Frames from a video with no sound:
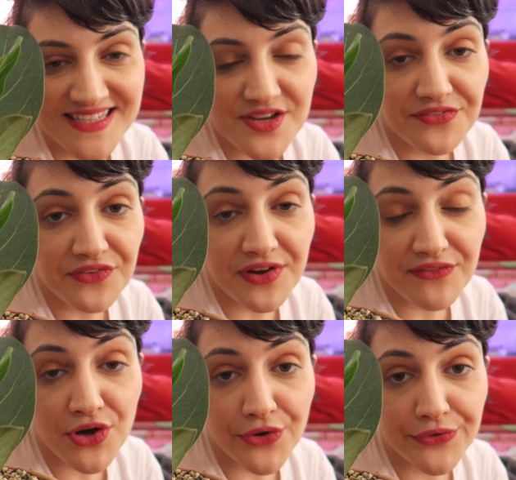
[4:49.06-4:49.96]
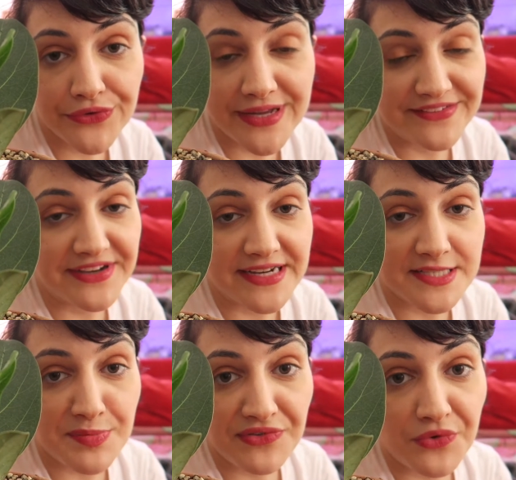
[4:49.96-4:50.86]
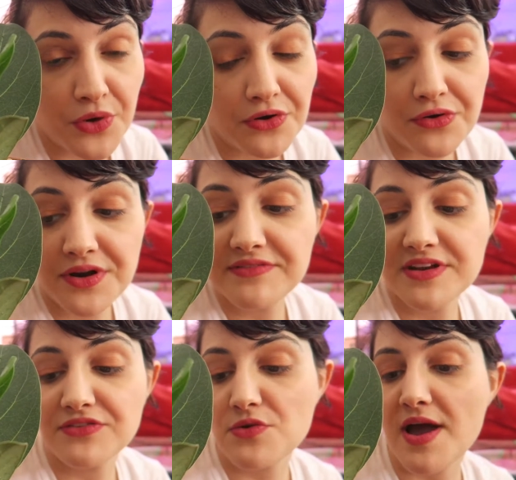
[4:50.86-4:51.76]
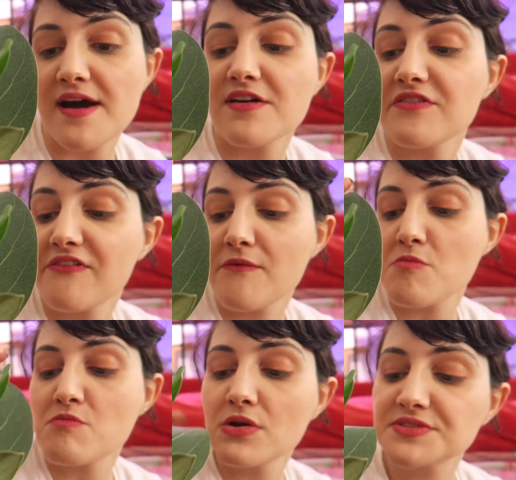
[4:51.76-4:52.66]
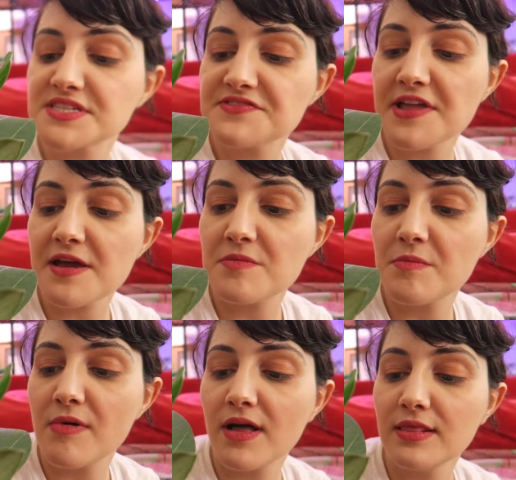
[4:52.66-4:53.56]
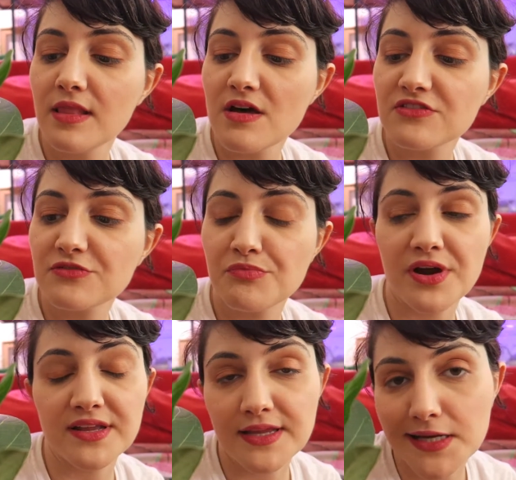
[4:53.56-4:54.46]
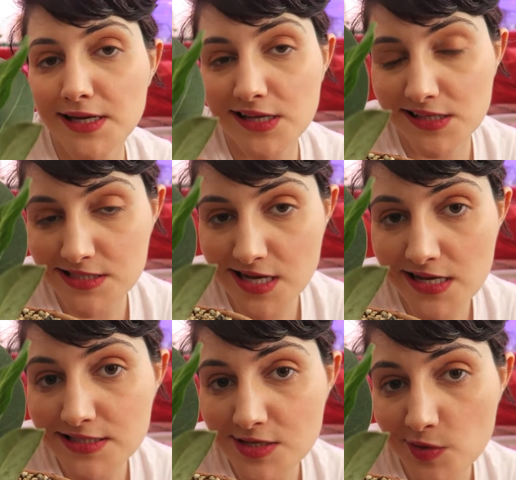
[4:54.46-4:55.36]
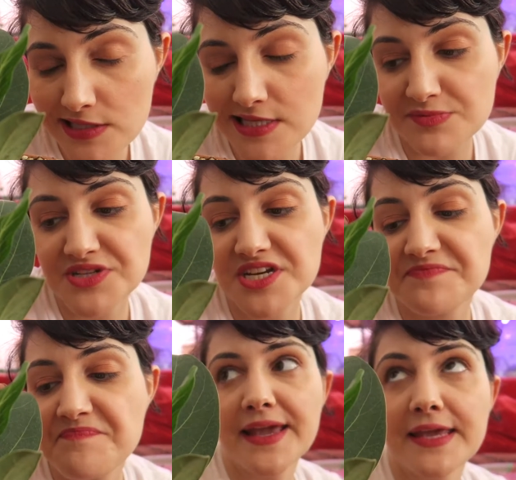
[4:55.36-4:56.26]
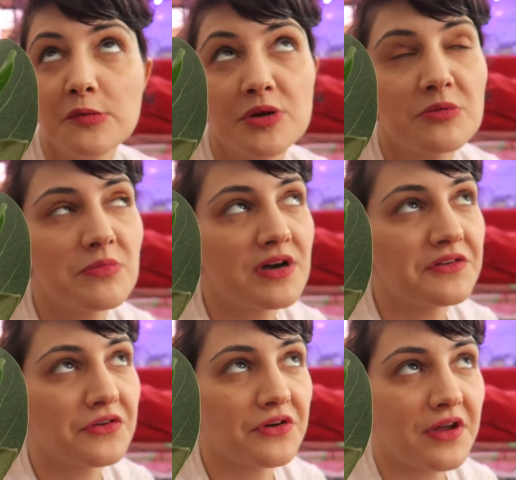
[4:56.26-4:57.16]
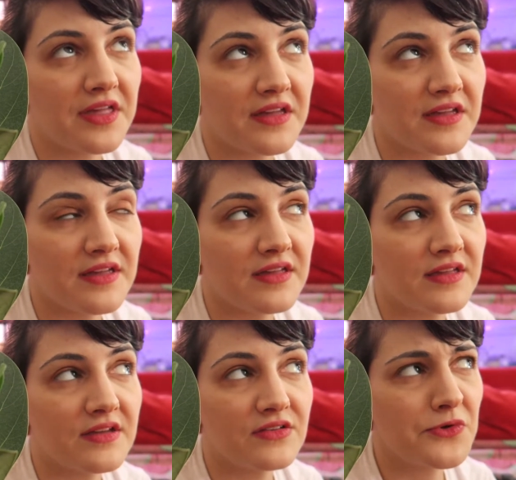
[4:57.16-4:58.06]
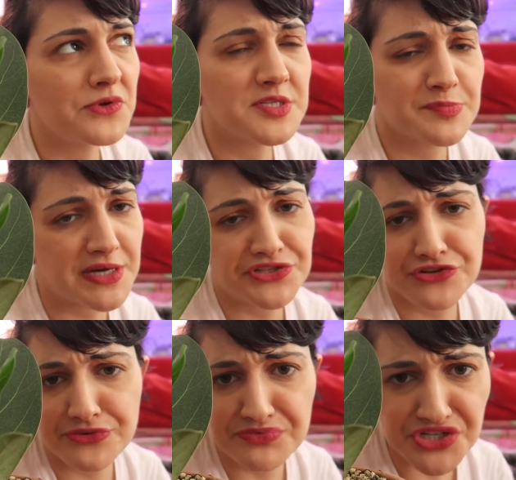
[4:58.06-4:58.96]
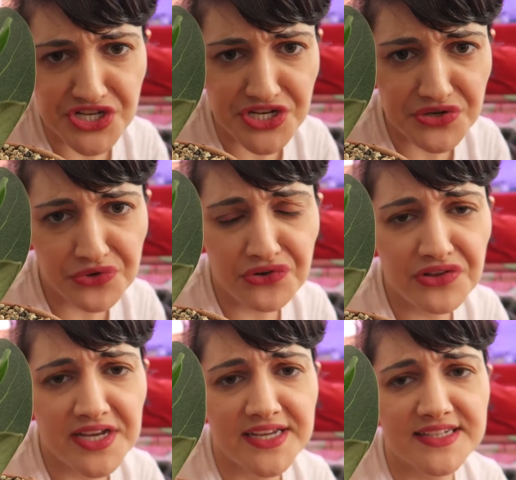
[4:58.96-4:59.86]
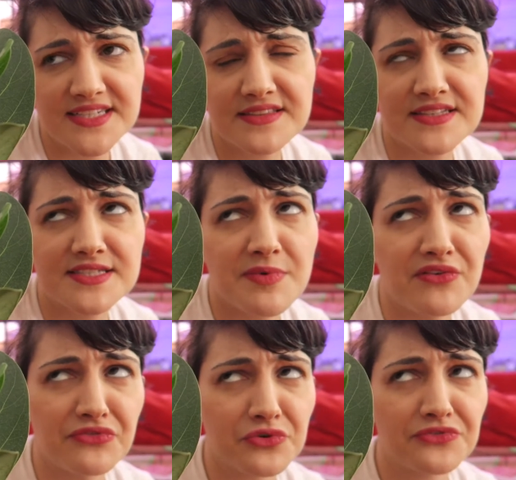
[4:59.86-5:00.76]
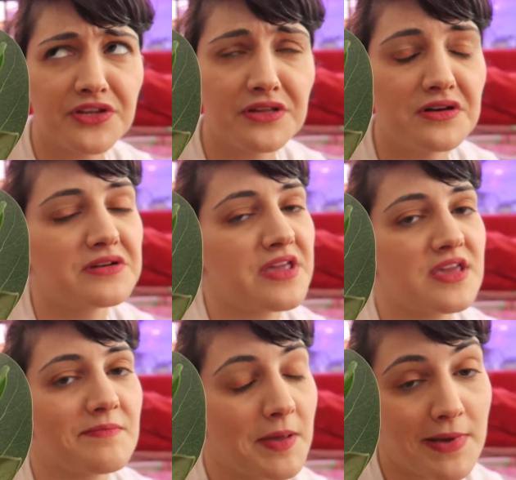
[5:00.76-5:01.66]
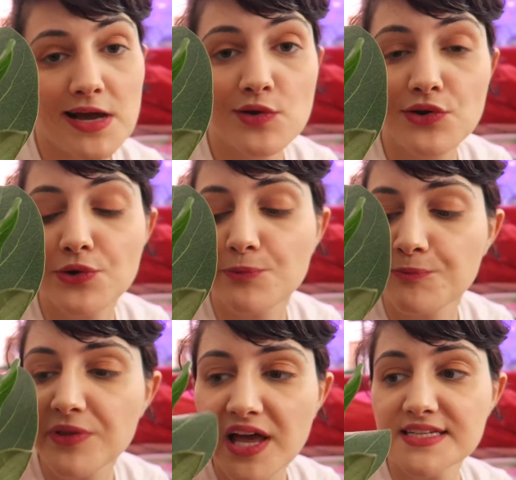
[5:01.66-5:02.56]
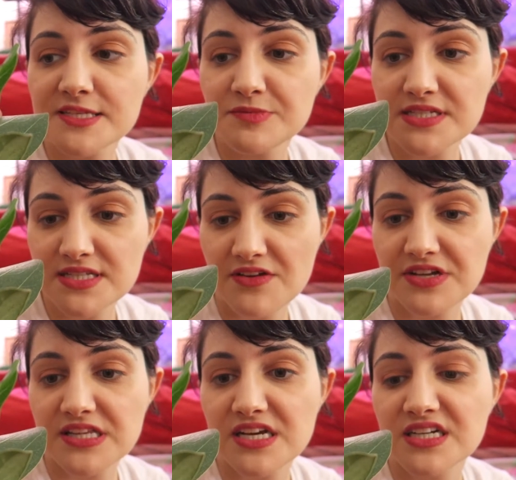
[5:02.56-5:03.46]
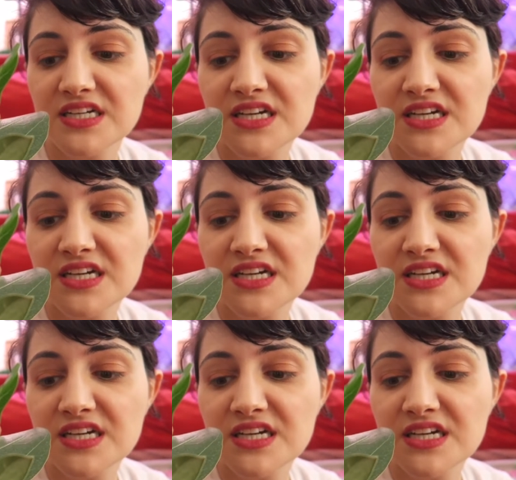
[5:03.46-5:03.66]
So if you've never owned a ficus before, or even if you have, most of them love bright light, and this guy is no exception. I keep him under a full spectrum GE grow light that's about 4 feet long in my back room, and he seems to love it there.